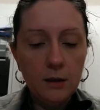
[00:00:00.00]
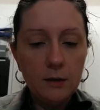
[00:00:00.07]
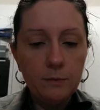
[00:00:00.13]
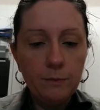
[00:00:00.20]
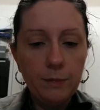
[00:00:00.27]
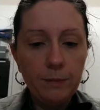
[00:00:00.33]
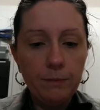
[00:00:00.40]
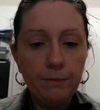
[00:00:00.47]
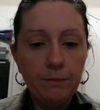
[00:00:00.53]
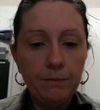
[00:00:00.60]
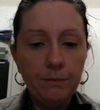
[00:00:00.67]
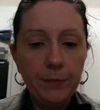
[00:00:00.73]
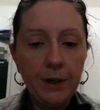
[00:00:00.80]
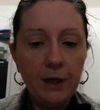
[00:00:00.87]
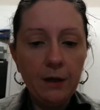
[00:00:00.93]
This
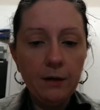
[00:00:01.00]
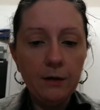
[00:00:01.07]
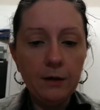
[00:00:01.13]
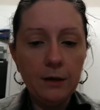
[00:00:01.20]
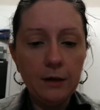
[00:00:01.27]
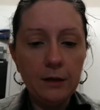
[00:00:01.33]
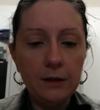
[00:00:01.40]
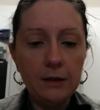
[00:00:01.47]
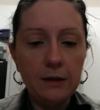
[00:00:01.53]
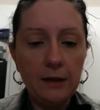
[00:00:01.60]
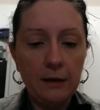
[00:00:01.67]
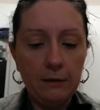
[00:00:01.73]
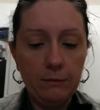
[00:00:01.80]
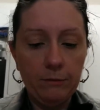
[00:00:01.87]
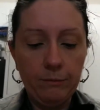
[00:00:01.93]
palette is
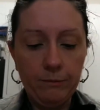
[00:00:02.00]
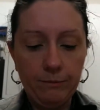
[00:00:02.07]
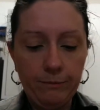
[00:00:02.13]
that